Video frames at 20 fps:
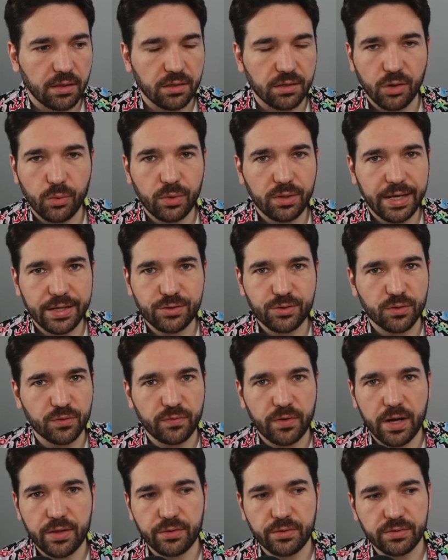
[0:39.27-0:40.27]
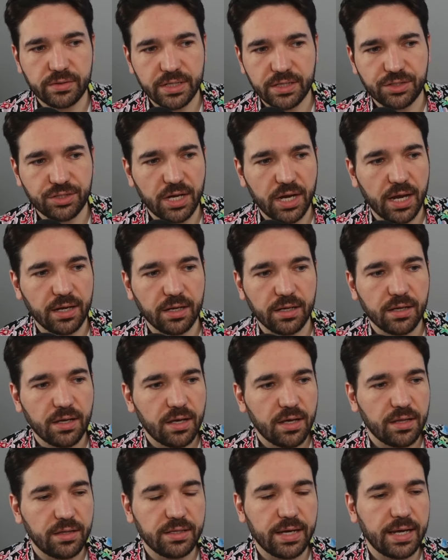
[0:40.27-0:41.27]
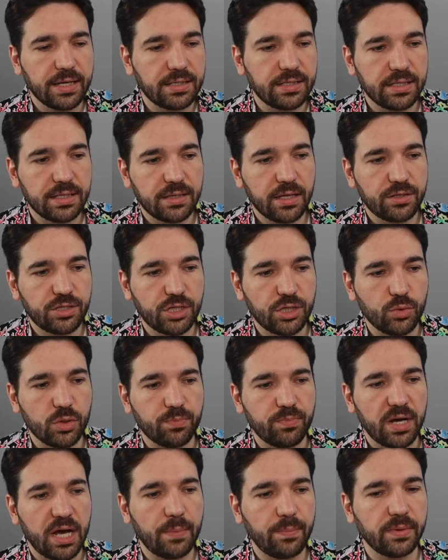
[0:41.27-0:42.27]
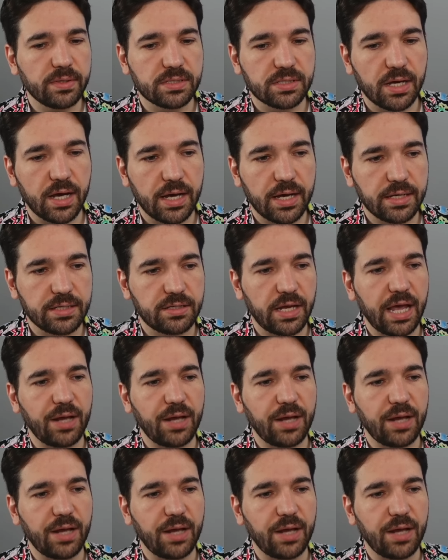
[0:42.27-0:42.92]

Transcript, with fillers: No one likes her father, Dick Cheney. The idea that she would publicize